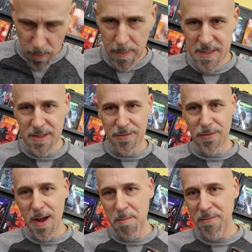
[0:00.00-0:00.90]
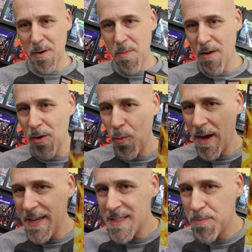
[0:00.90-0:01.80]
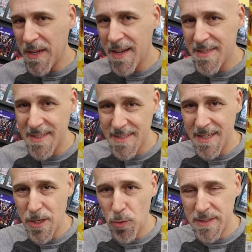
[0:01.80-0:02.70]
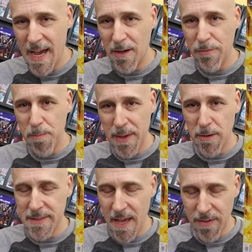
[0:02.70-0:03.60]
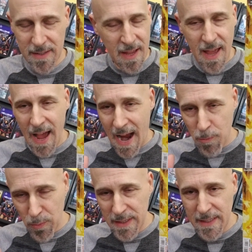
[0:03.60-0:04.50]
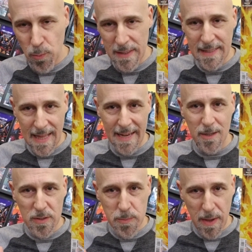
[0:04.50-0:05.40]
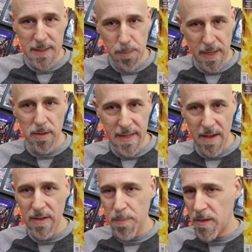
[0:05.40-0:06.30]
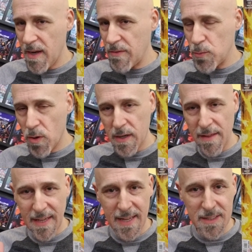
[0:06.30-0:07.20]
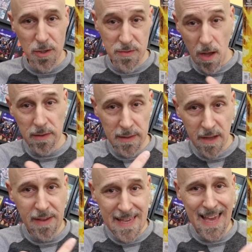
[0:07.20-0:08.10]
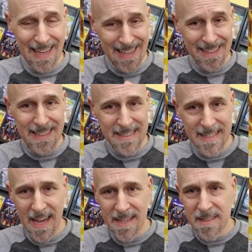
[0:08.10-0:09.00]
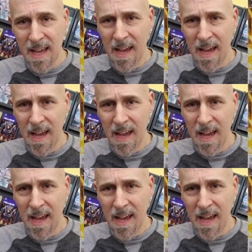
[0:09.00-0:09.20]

mention from Marvel. One is because this is a new title from Peter David. I really, really like and respect Peter David's work. I think he deserves all the love he can get these days.